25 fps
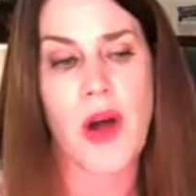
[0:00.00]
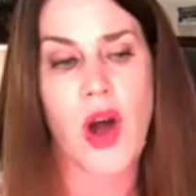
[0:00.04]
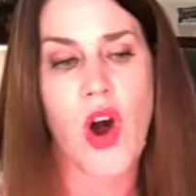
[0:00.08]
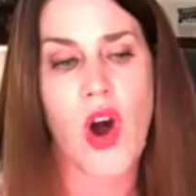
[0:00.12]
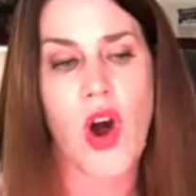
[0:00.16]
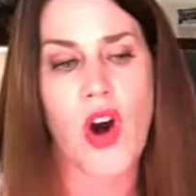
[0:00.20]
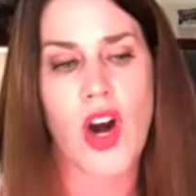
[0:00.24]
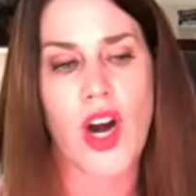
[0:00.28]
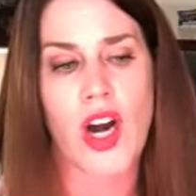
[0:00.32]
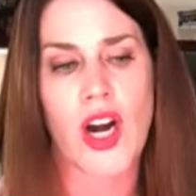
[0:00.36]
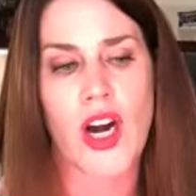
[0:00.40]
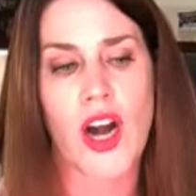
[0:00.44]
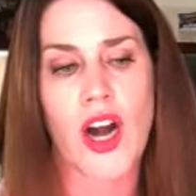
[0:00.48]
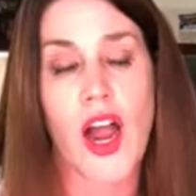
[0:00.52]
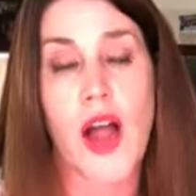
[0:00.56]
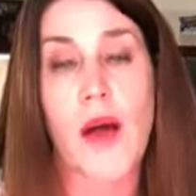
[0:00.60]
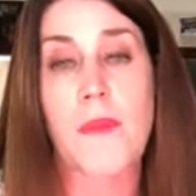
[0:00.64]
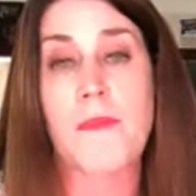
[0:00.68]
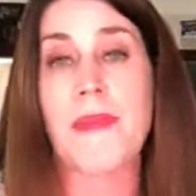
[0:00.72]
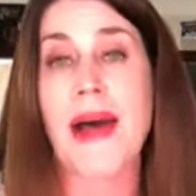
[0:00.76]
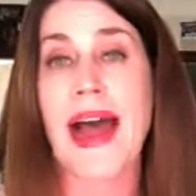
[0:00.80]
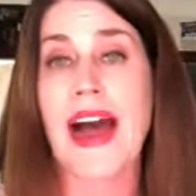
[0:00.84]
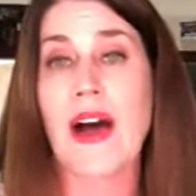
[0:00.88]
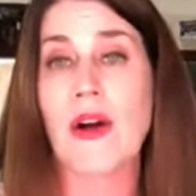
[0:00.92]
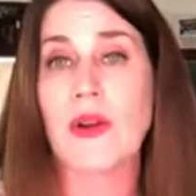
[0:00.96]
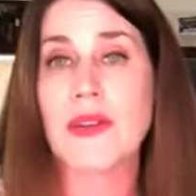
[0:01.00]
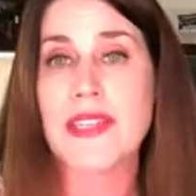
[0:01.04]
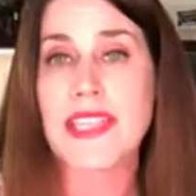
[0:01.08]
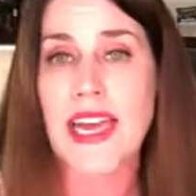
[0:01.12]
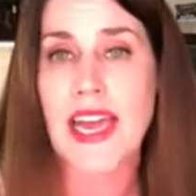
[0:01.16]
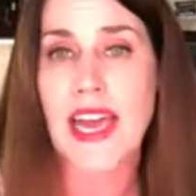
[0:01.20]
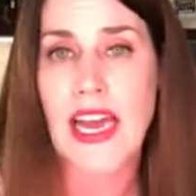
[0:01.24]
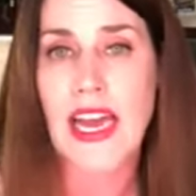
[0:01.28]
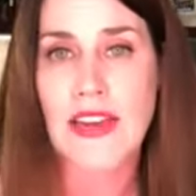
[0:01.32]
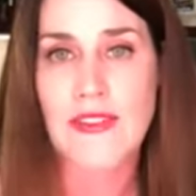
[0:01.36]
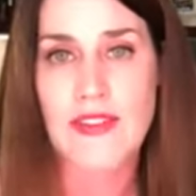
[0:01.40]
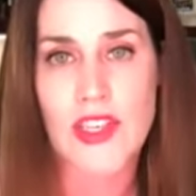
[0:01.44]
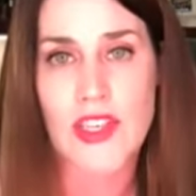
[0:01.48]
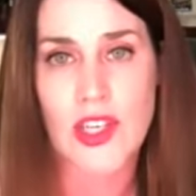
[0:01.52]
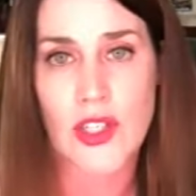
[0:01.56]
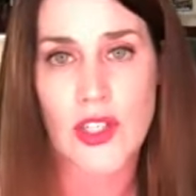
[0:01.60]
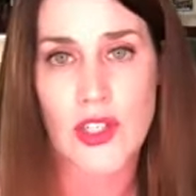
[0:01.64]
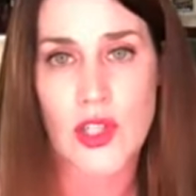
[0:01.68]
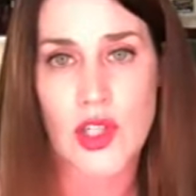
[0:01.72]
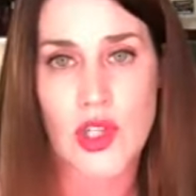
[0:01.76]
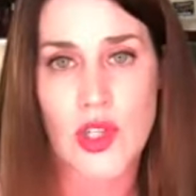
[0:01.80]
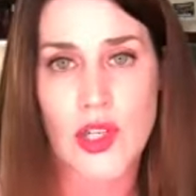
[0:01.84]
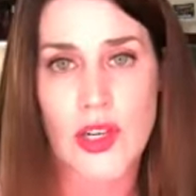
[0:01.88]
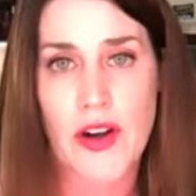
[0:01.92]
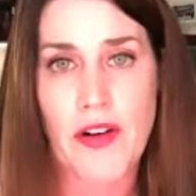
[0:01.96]
are about to have
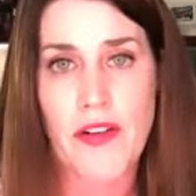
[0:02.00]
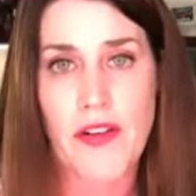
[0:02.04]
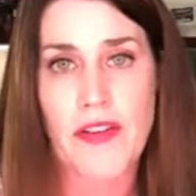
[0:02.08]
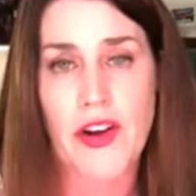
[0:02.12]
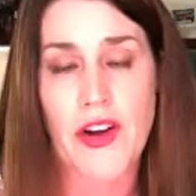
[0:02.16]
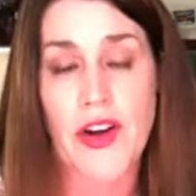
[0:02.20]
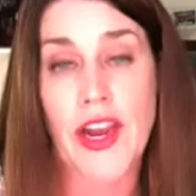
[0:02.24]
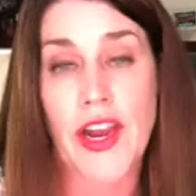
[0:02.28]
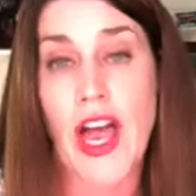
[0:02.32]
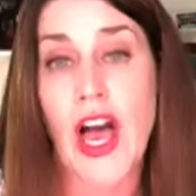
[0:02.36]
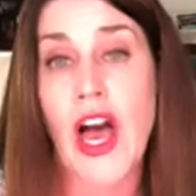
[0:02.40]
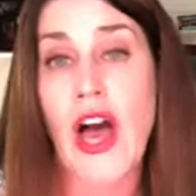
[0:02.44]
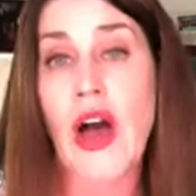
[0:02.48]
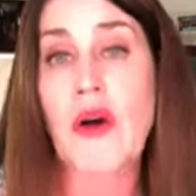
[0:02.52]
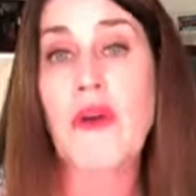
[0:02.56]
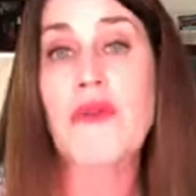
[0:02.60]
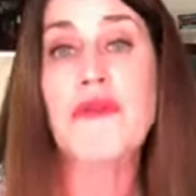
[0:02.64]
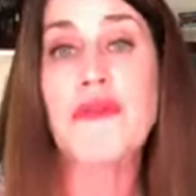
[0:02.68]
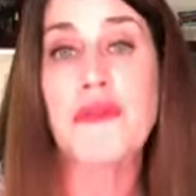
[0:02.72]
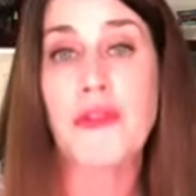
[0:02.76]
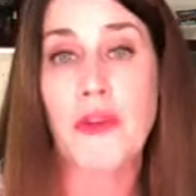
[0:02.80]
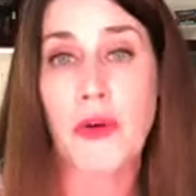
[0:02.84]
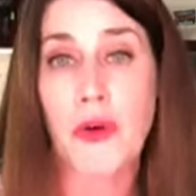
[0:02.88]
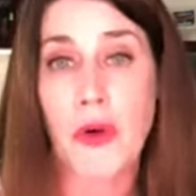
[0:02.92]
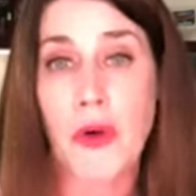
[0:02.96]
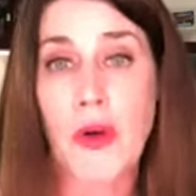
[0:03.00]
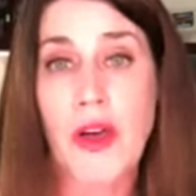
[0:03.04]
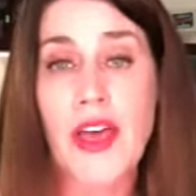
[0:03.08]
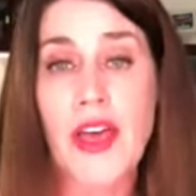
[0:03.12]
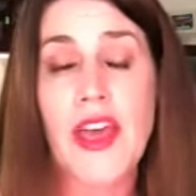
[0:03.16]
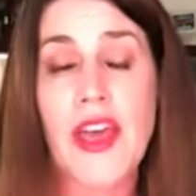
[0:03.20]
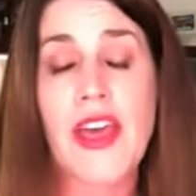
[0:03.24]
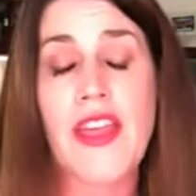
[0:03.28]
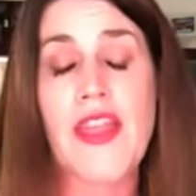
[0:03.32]
surgery are very hopeful